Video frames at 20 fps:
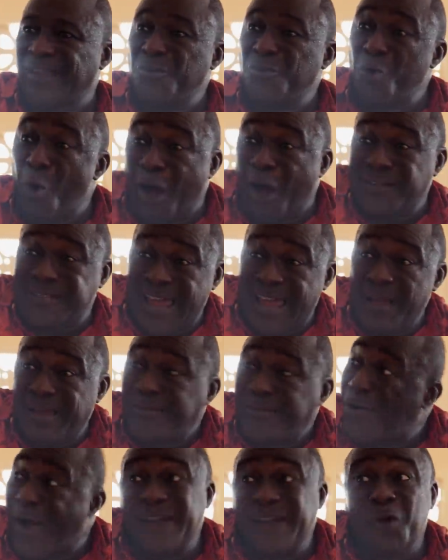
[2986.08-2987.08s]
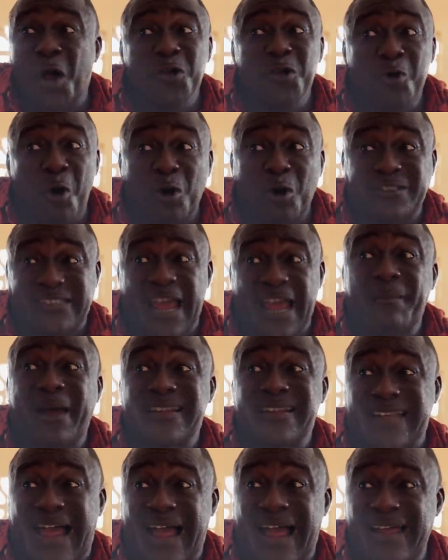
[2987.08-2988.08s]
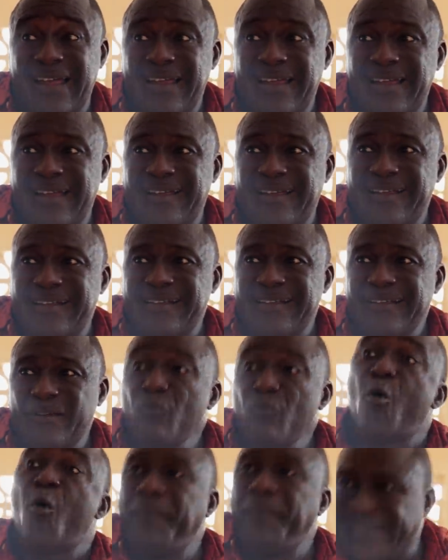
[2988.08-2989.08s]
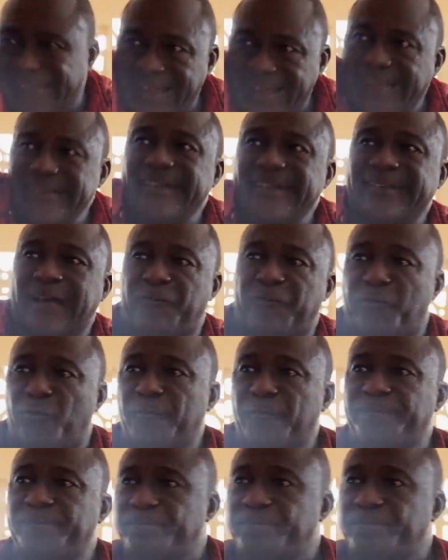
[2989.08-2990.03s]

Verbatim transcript: You all say, you are no you, Jean Mensa. We will meet again in Tafo.